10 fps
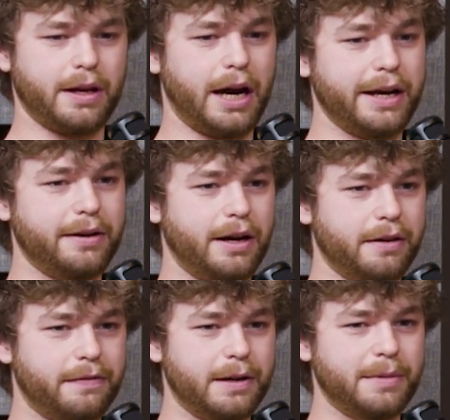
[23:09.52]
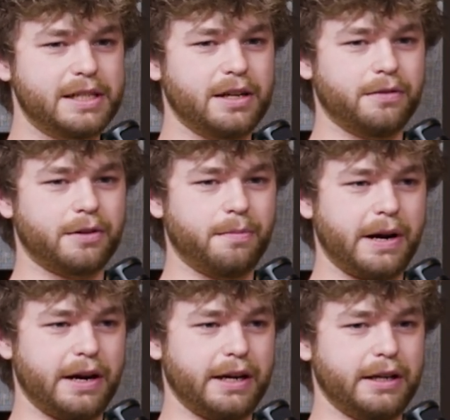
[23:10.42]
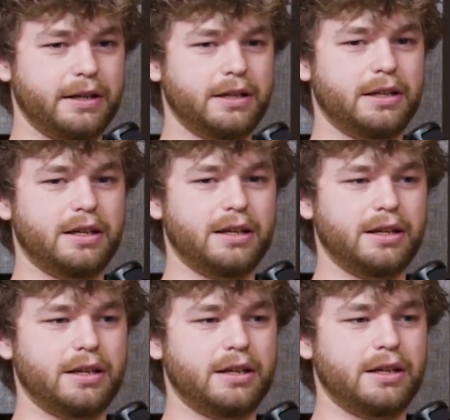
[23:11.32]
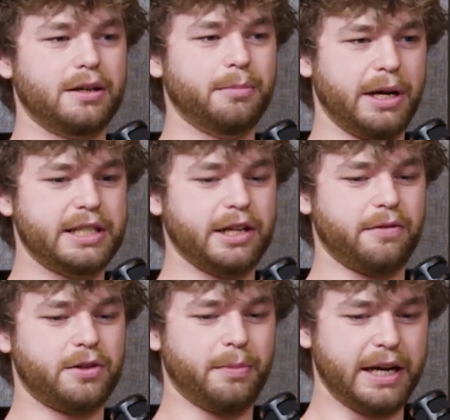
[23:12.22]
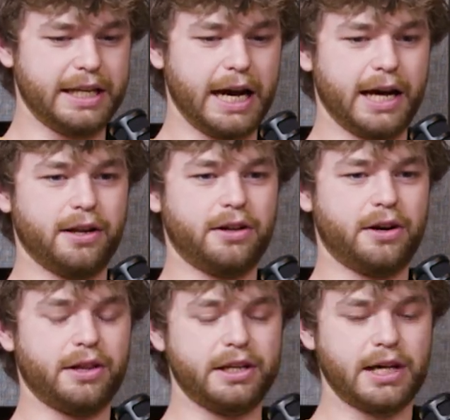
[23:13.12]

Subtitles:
I find myself comparing myself to my dad a lot of the